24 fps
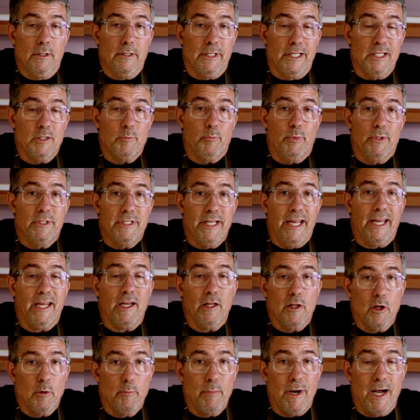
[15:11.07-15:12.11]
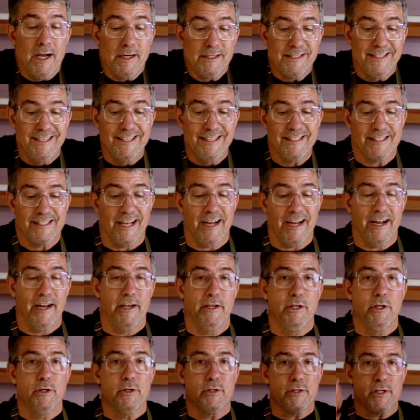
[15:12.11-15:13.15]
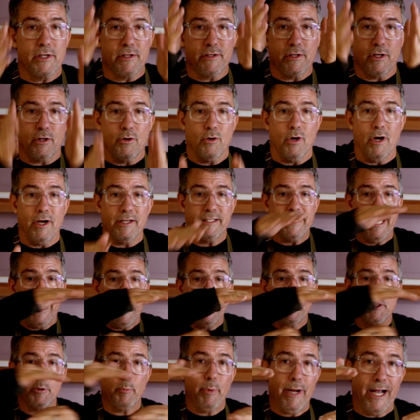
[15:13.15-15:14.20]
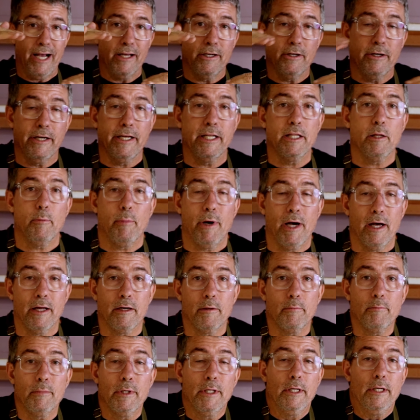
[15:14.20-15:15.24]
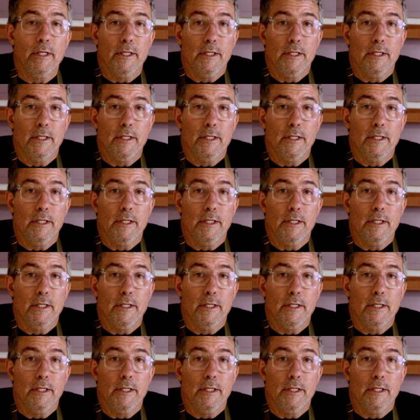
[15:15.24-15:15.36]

This particular box design uses a crosshatch pattern in the bottom